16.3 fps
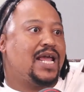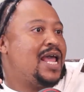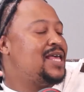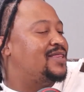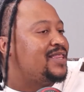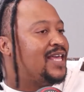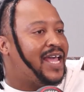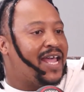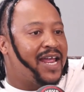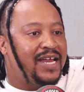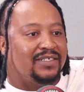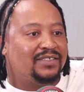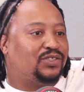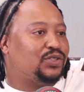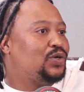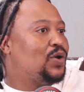and
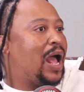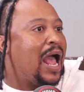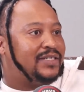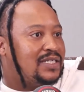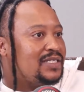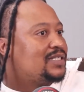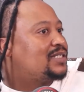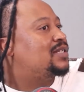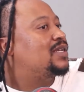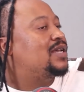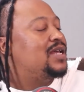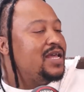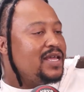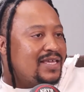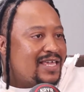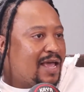then I just
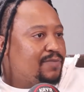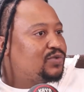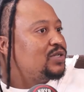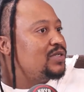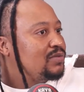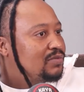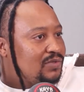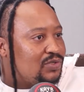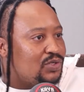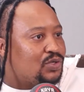kept on